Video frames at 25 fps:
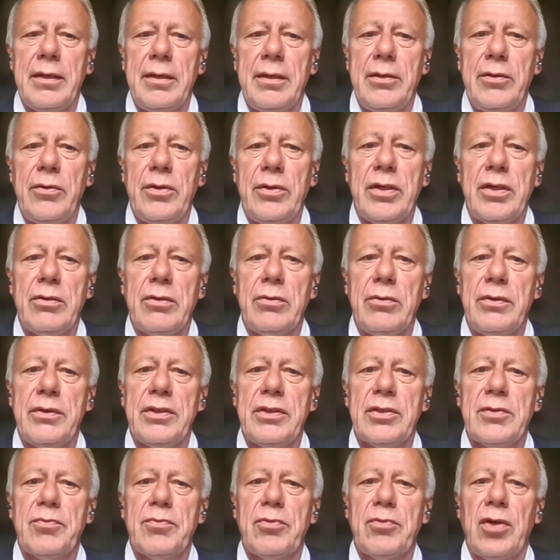You know
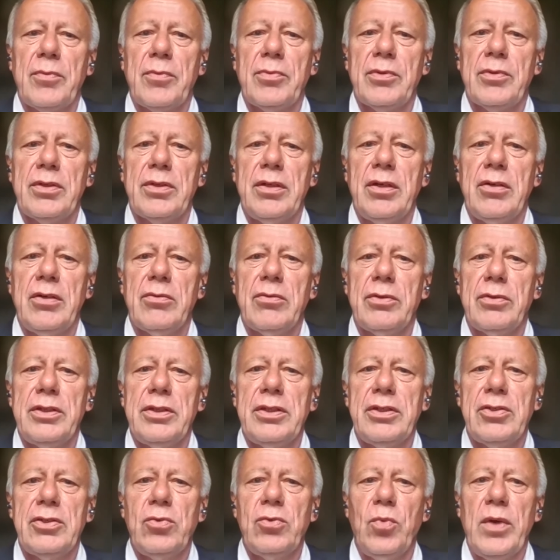this problem only
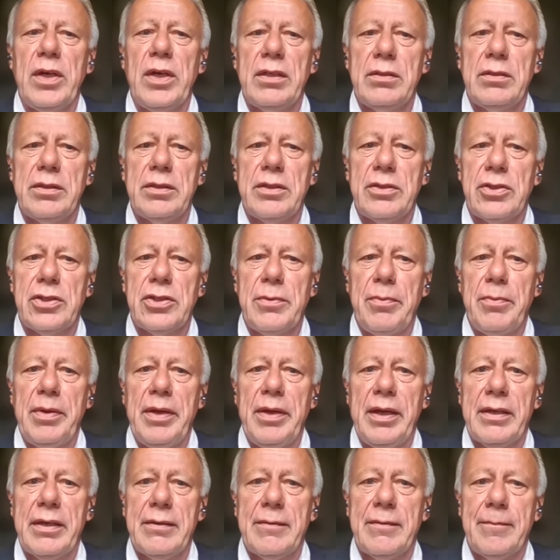too well in
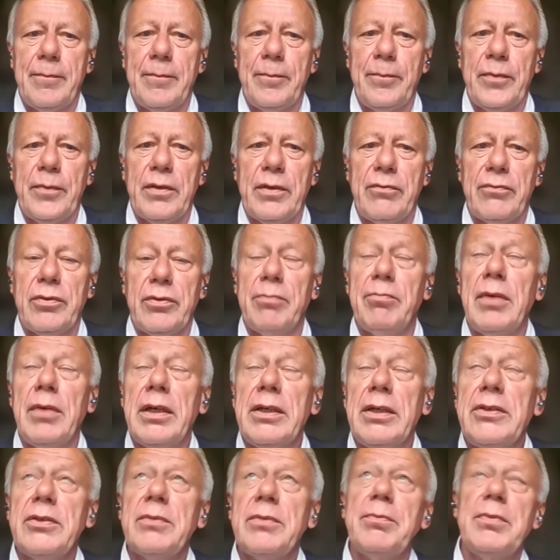Japan. From
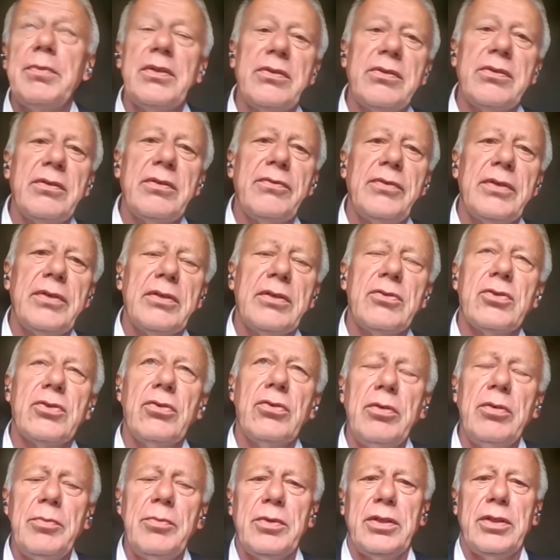my specific
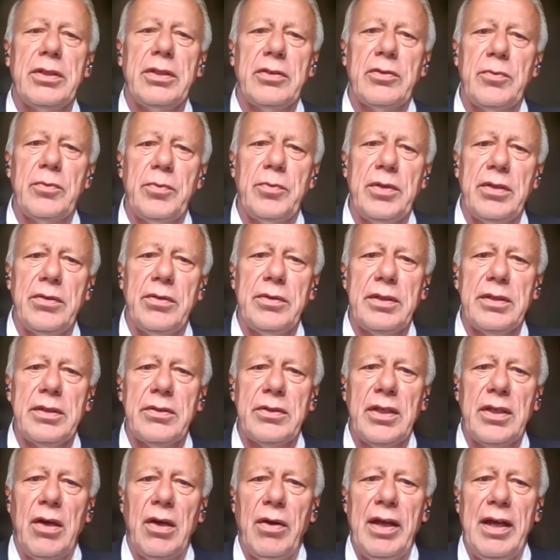German
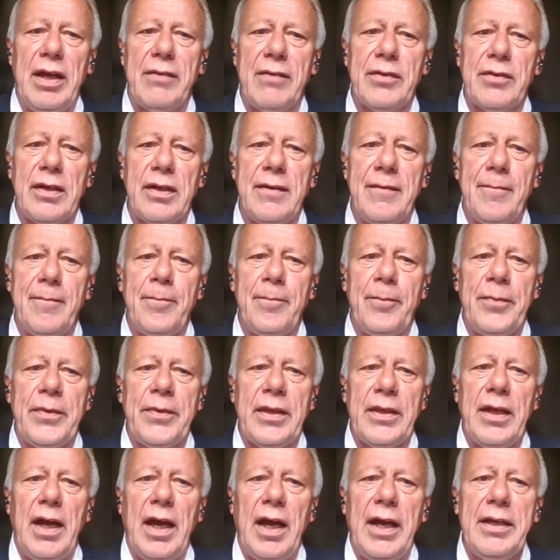experience, however,
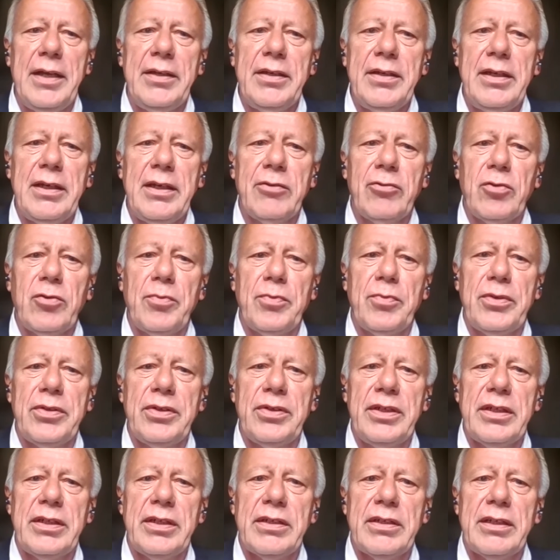I dare to
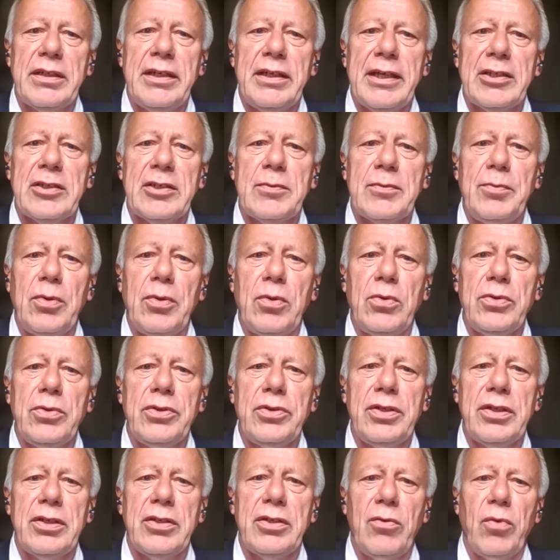predict that
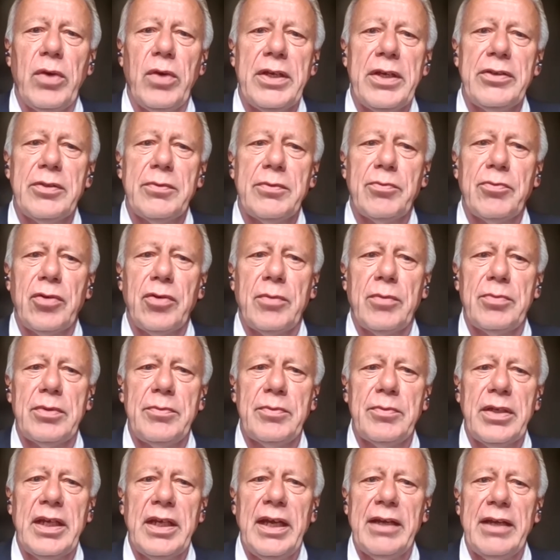exporting the waste
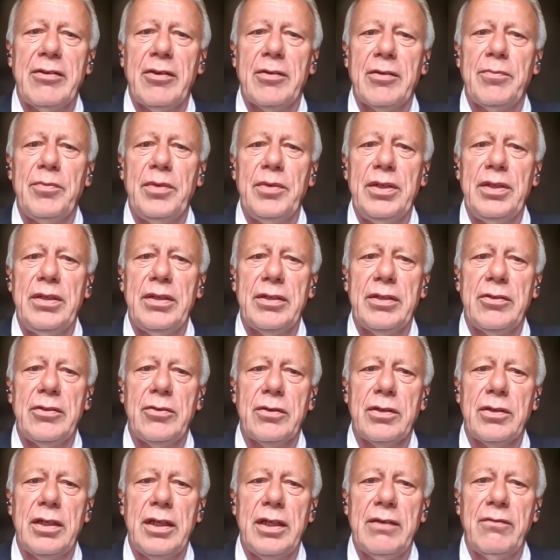problem cannot be a
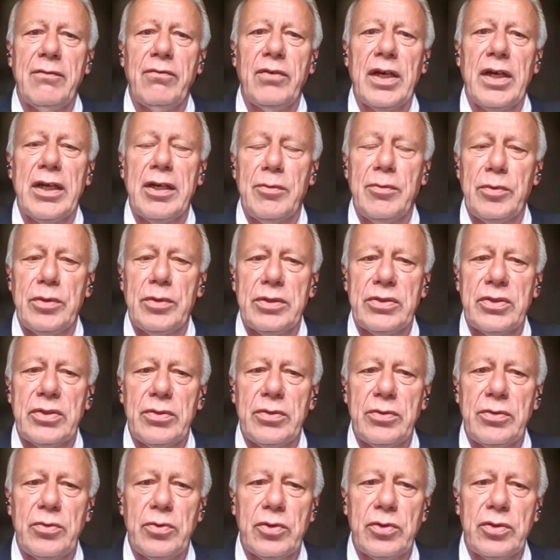good and viable
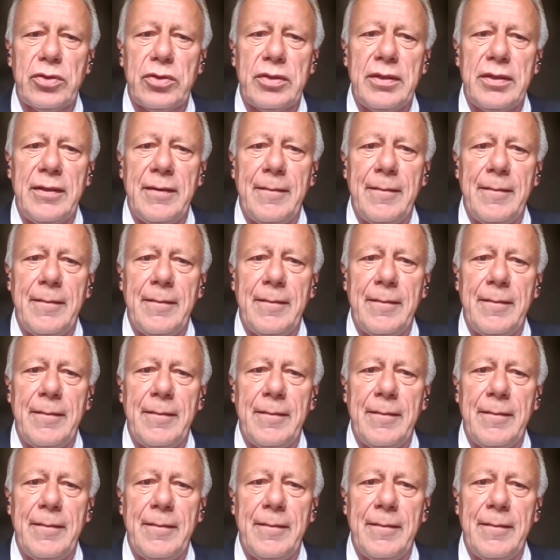solution.